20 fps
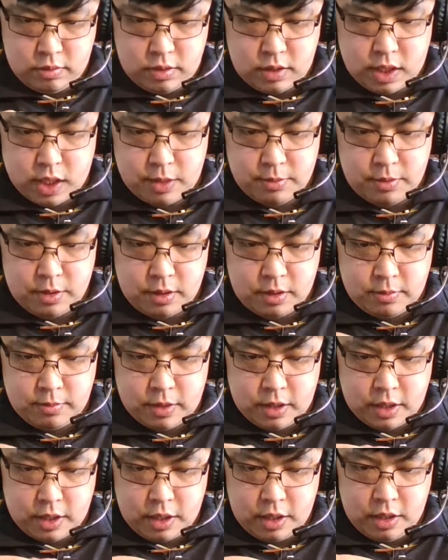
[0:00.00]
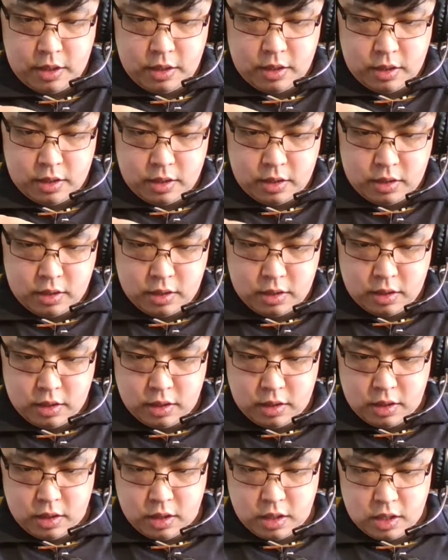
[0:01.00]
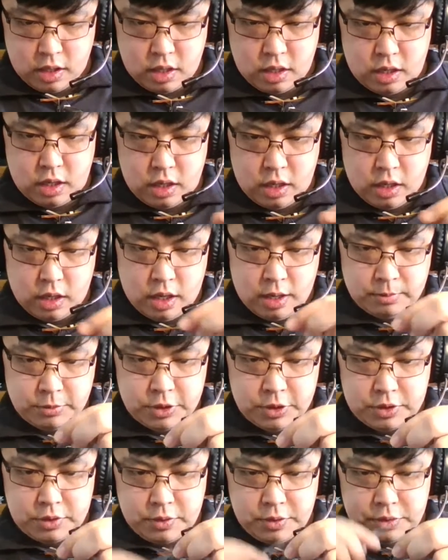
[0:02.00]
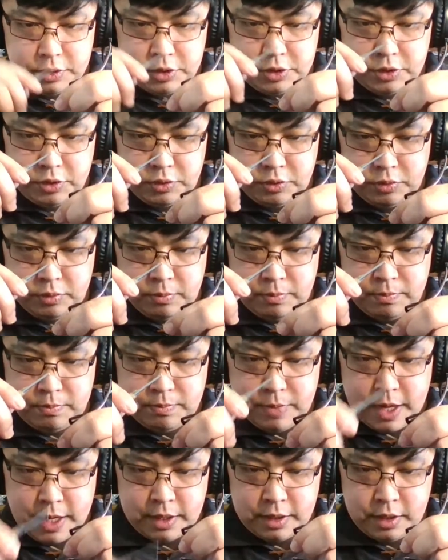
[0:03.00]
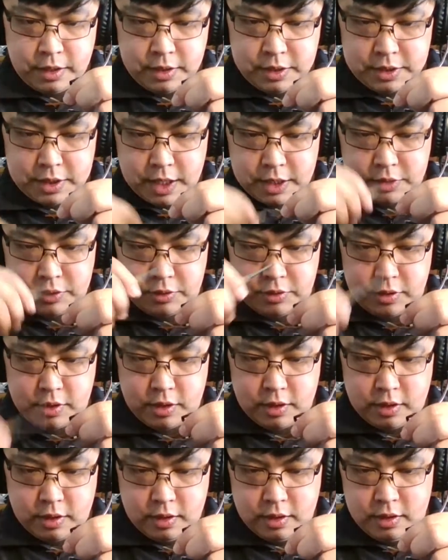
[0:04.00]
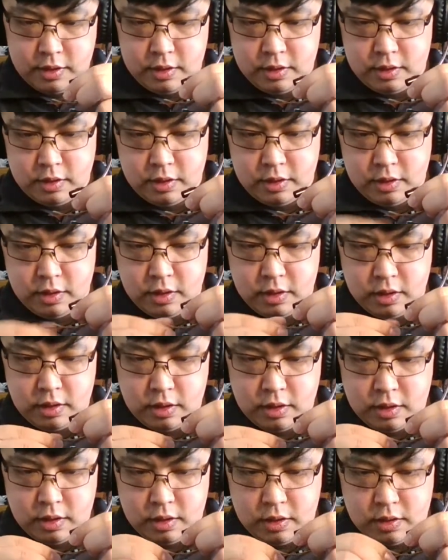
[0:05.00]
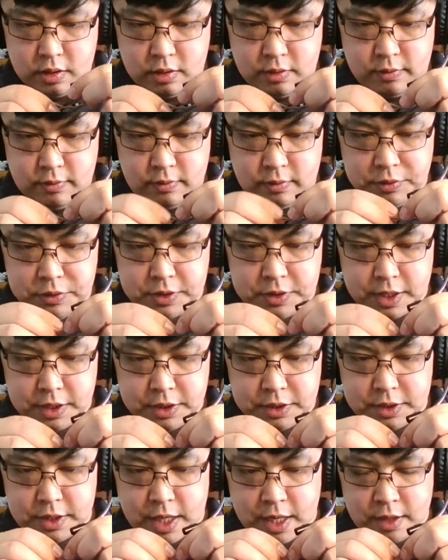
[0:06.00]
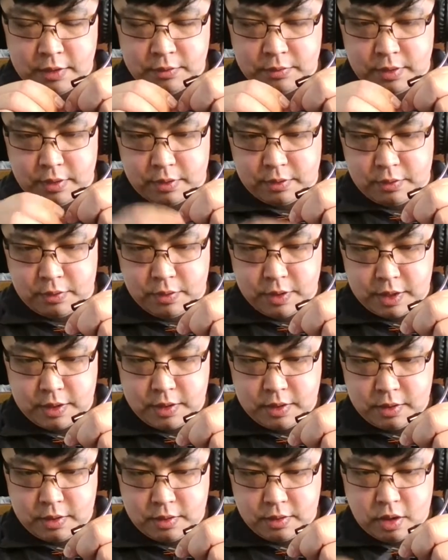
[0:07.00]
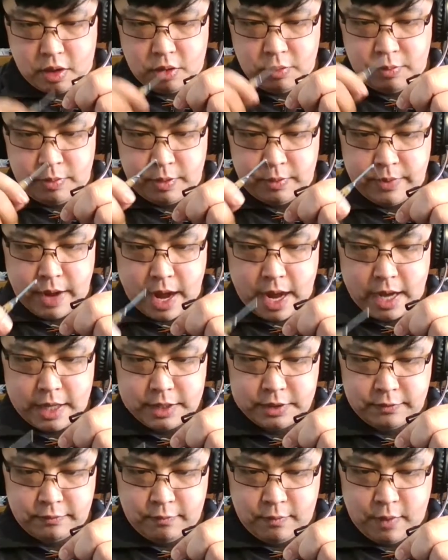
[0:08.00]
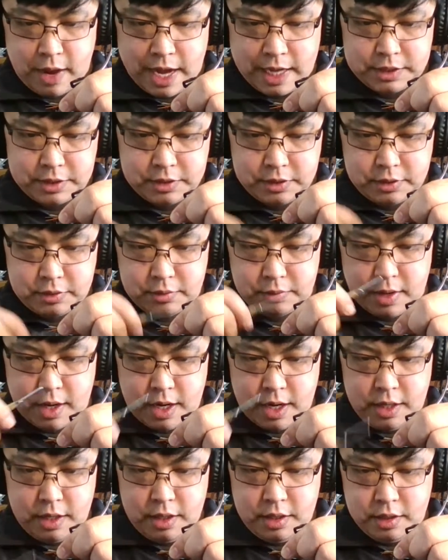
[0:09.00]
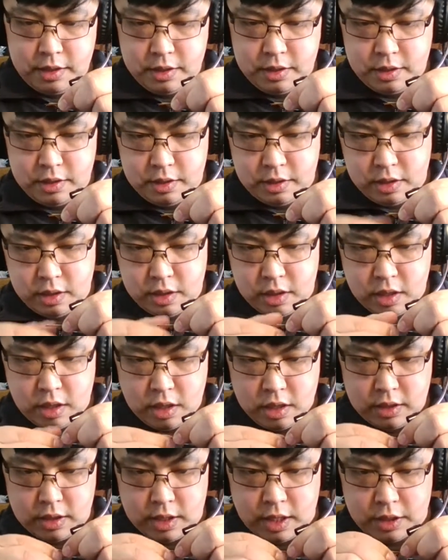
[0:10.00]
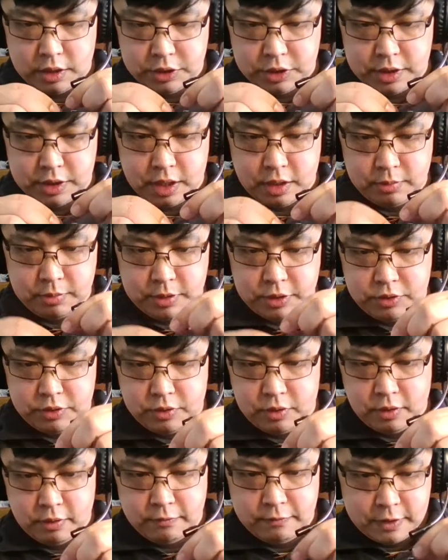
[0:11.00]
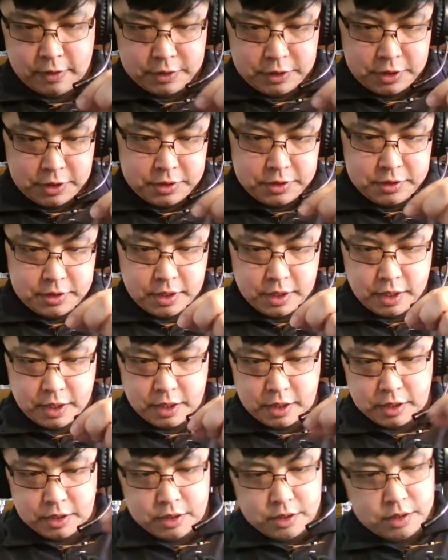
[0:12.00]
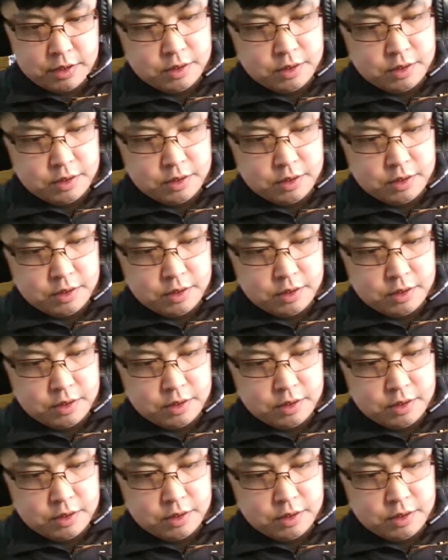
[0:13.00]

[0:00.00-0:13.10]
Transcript: dubbing the body, I'm just going to bind all this extra loose ends down with a quick open pass of wax thread. That'll just help control the fuzzies and